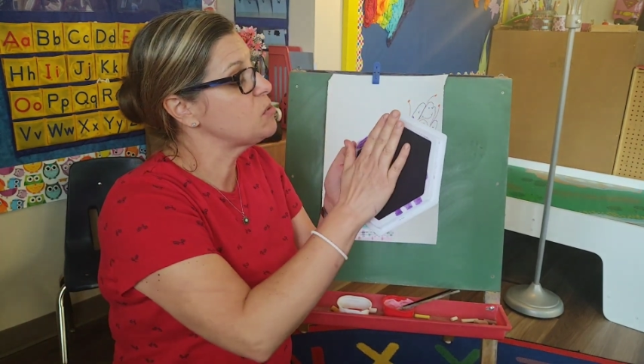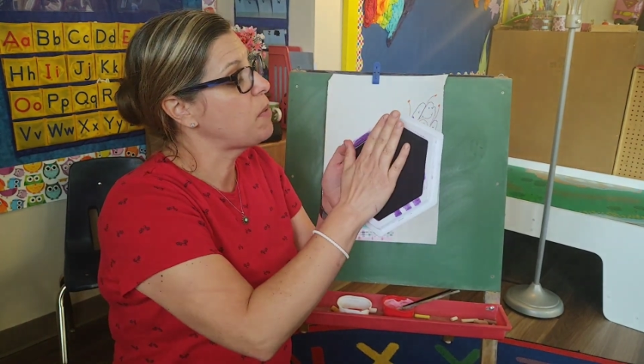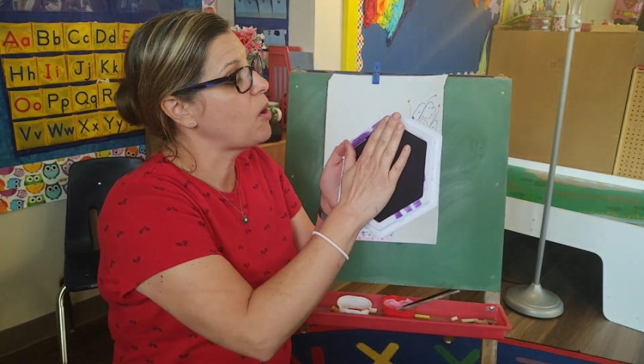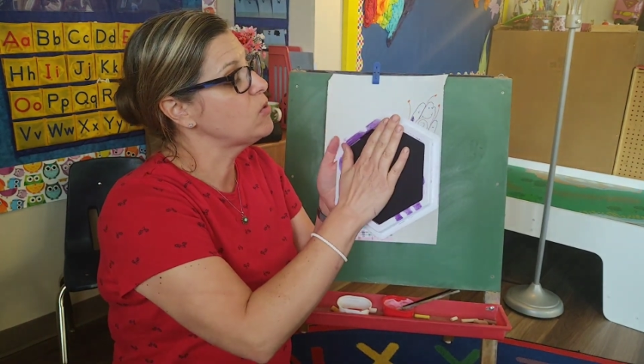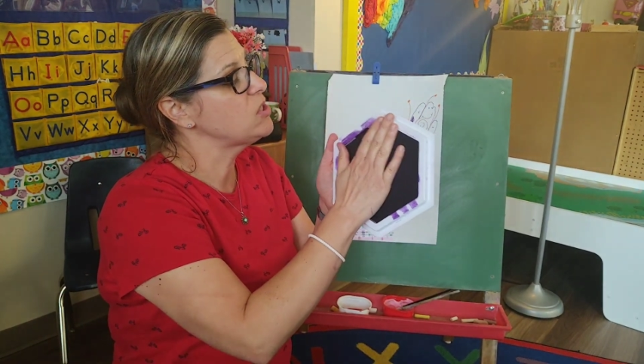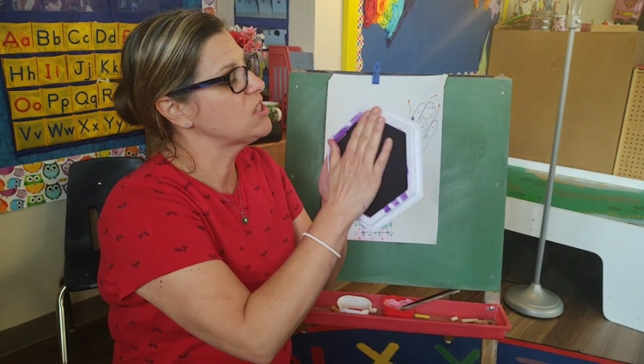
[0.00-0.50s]

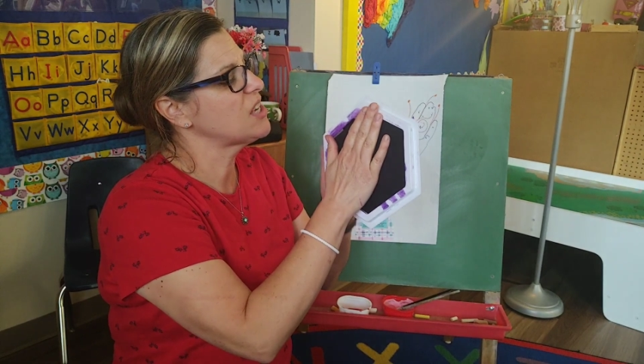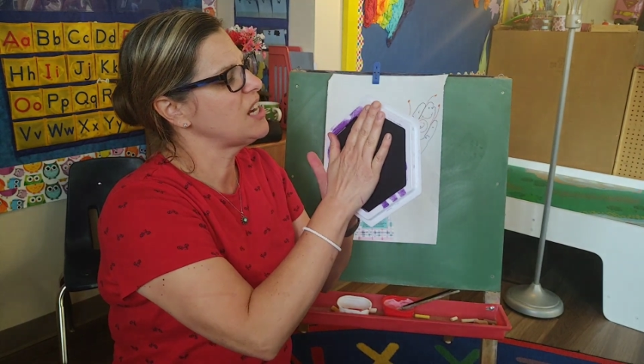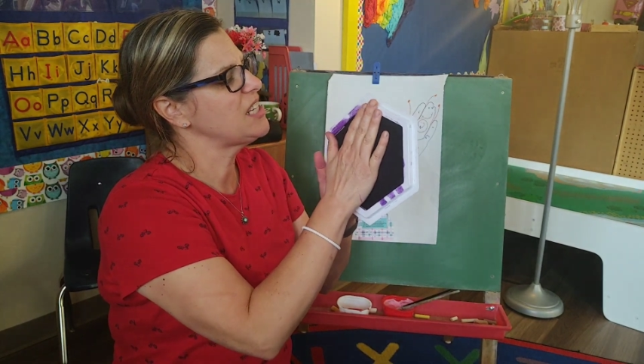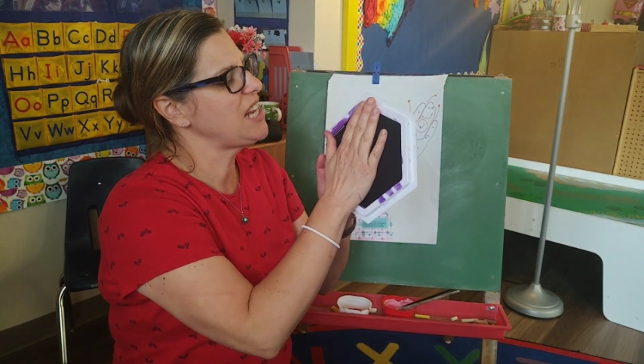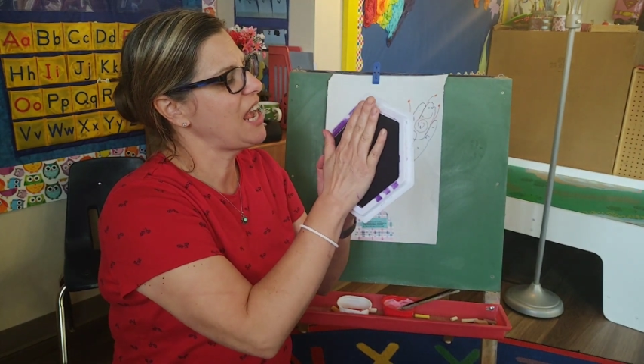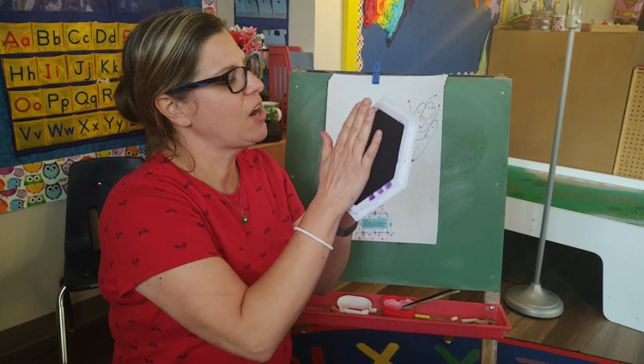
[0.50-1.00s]
Bose is going
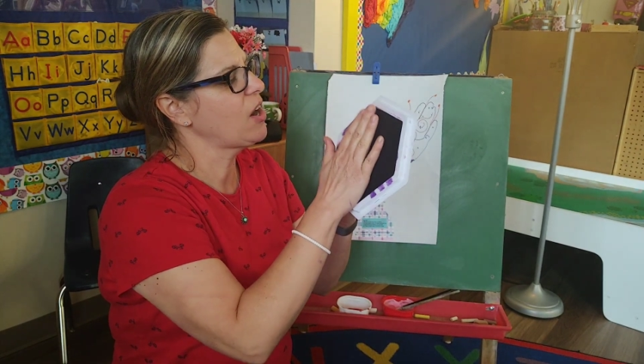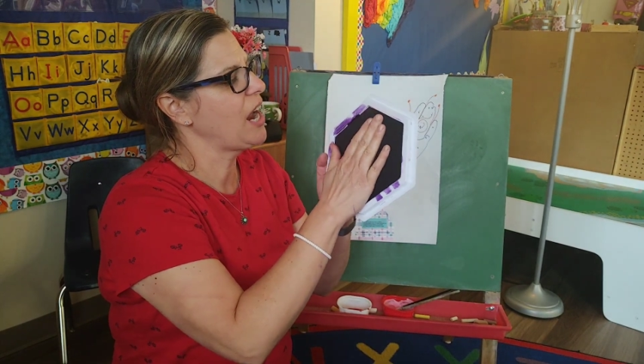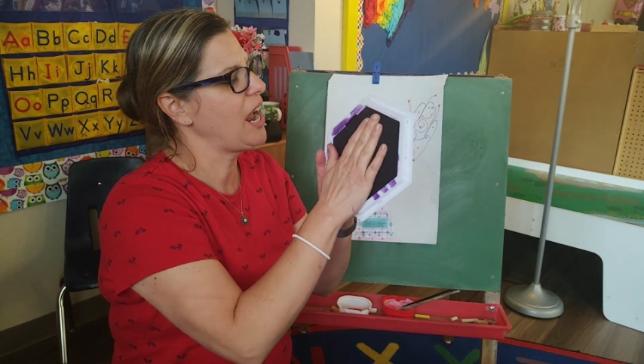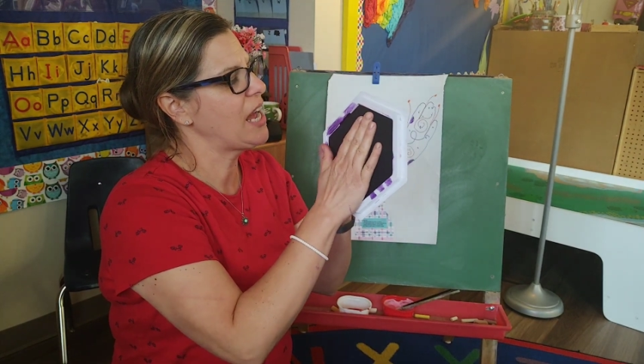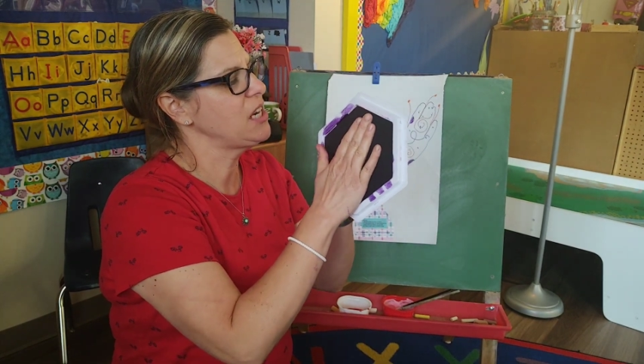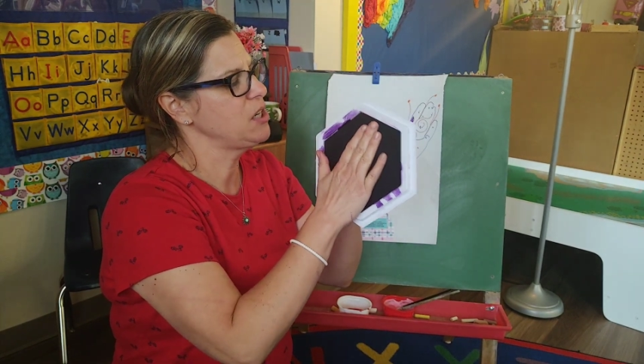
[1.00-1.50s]
to take her
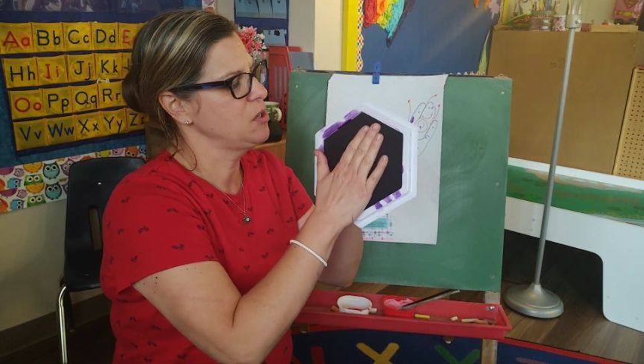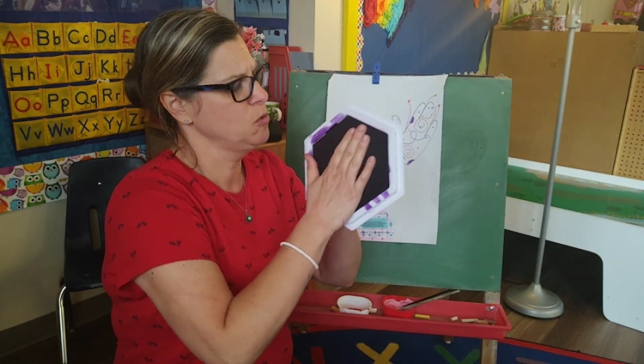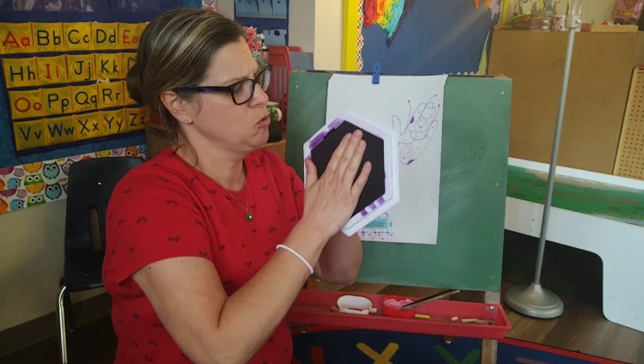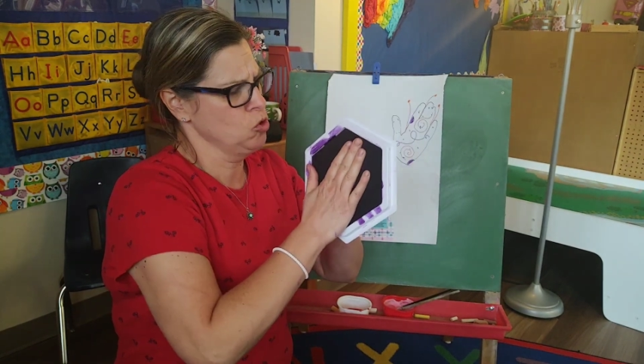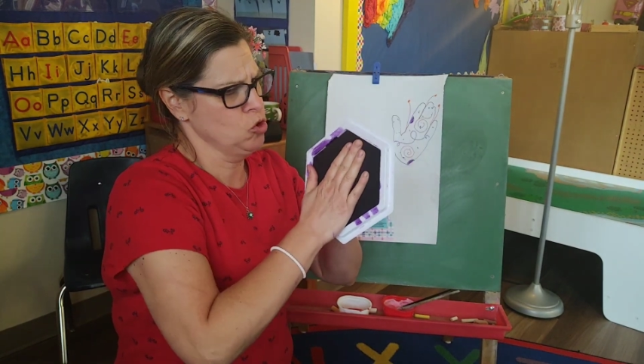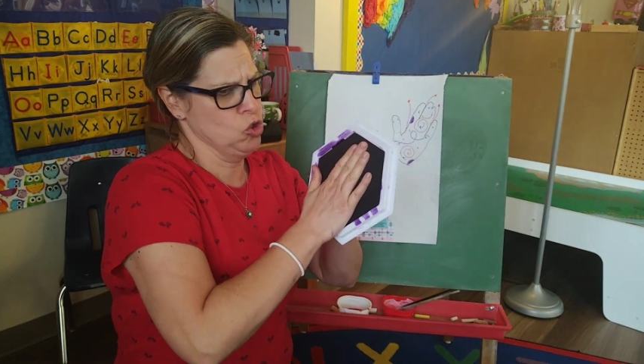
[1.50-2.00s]
hand.
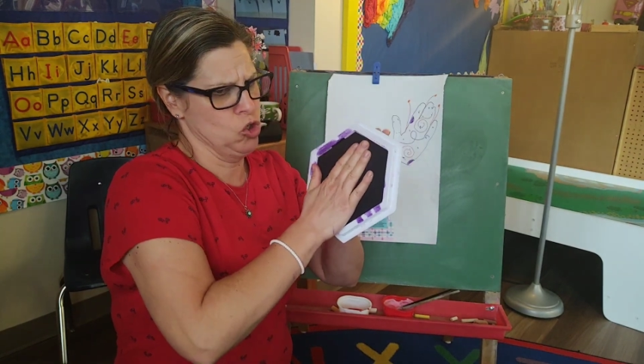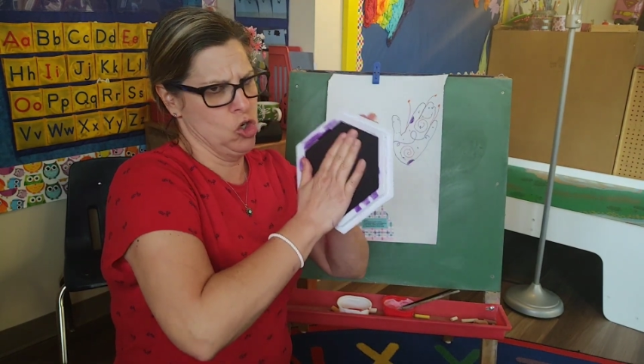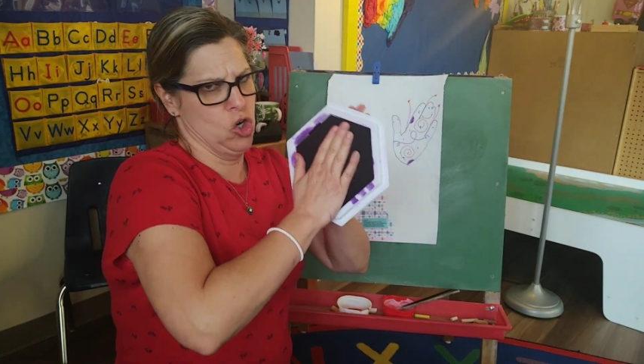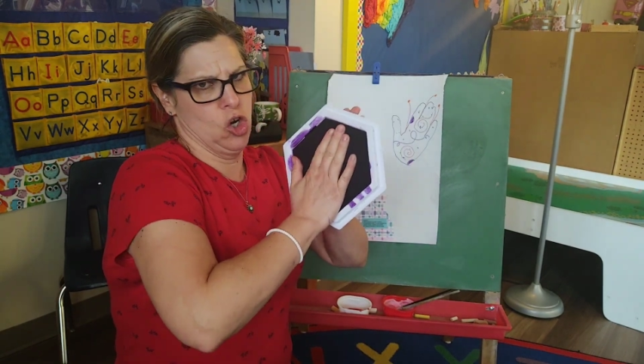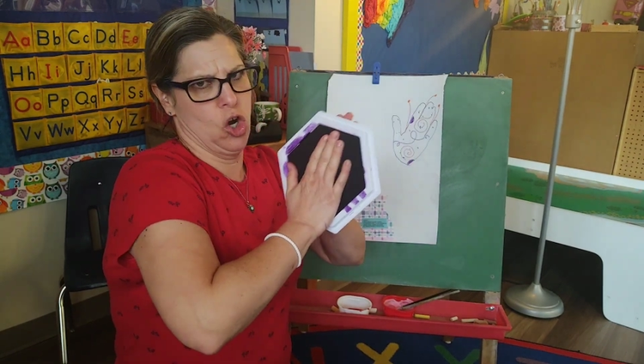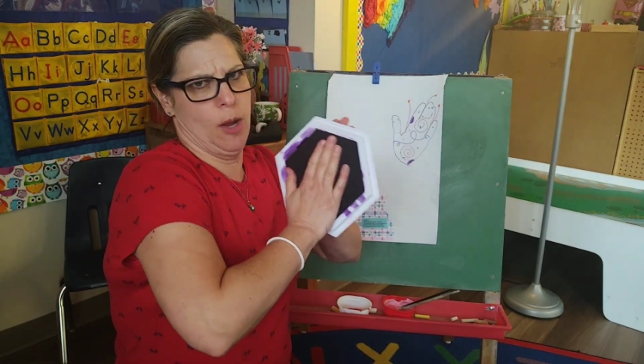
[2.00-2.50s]
And